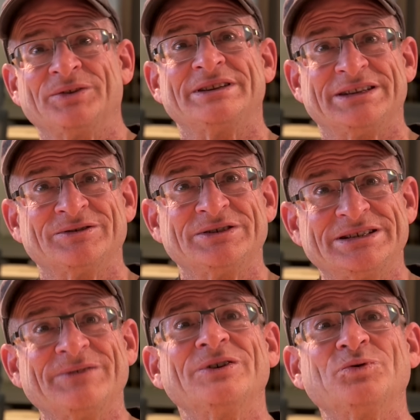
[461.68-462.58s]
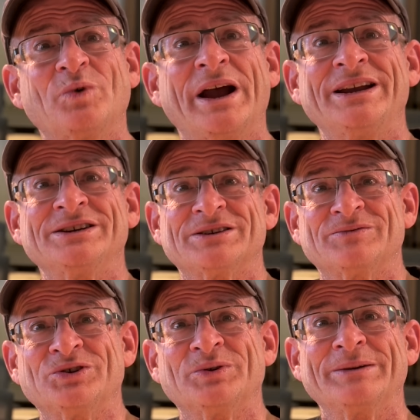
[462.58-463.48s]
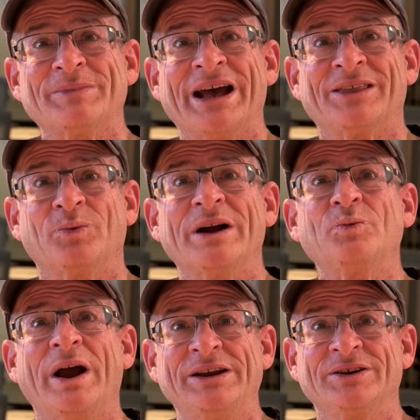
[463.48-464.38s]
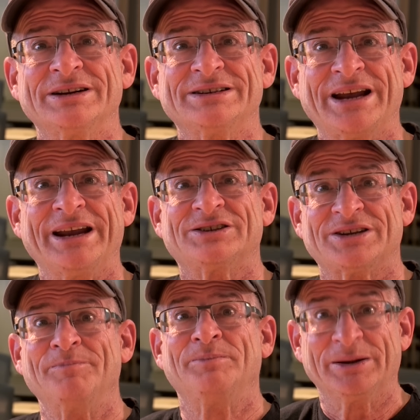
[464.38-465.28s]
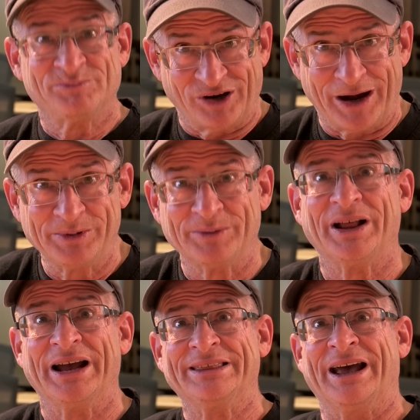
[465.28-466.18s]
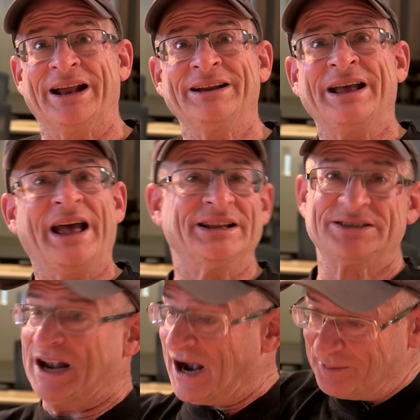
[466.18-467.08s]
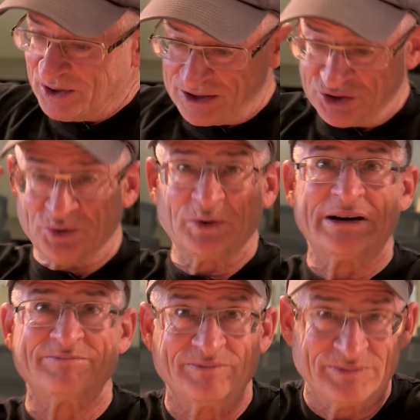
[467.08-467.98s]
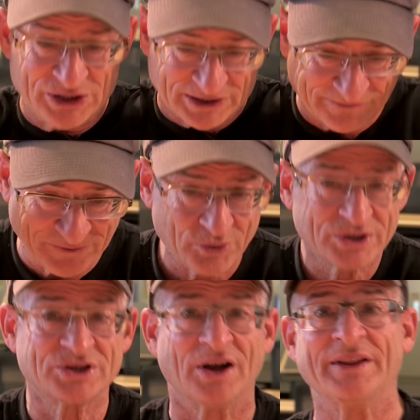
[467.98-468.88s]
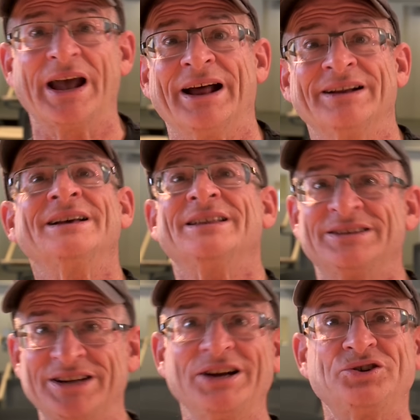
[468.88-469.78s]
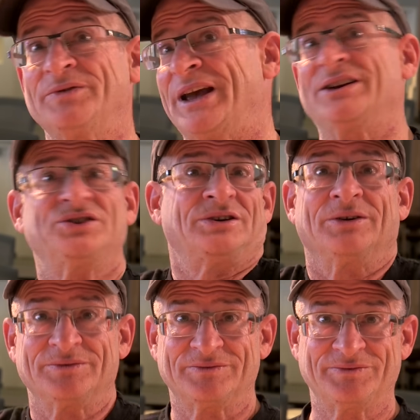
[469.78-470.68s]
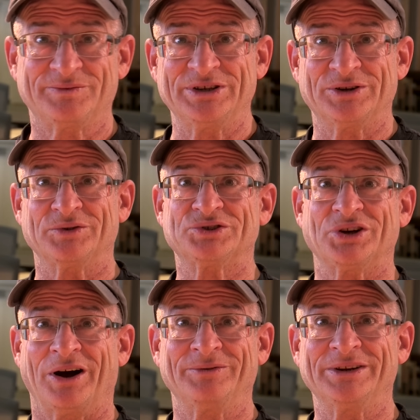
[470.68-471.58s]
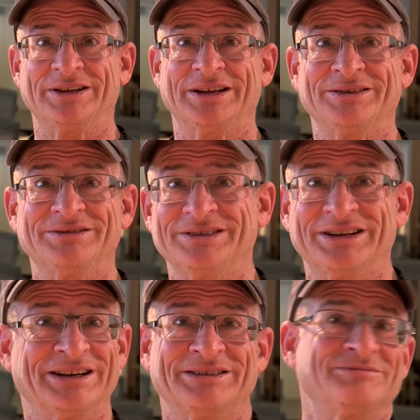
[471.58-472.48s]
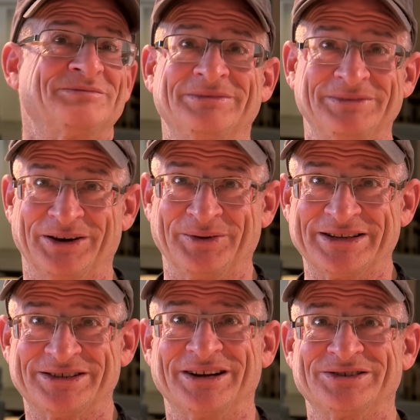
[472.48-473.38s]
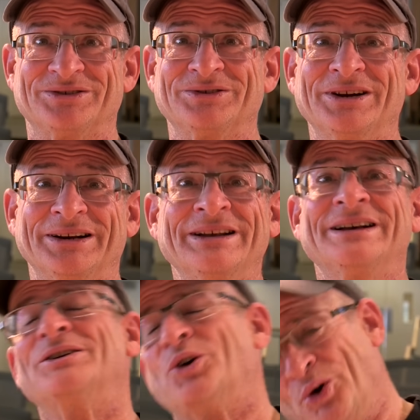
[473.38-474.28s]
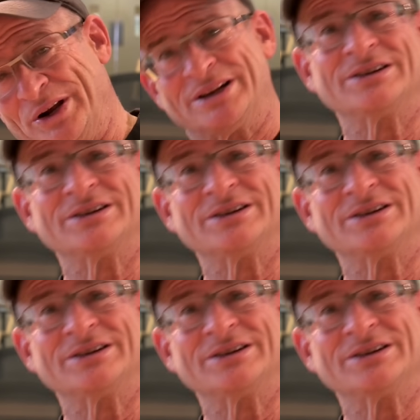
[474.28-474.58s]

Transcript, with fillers: You know, there are different ways of doing math. One way you can take some big problem like that and say, I'm going to do, just focus on that. The danger of that is you don't, you don't solve it and then, uh, you know, that's not so good. Or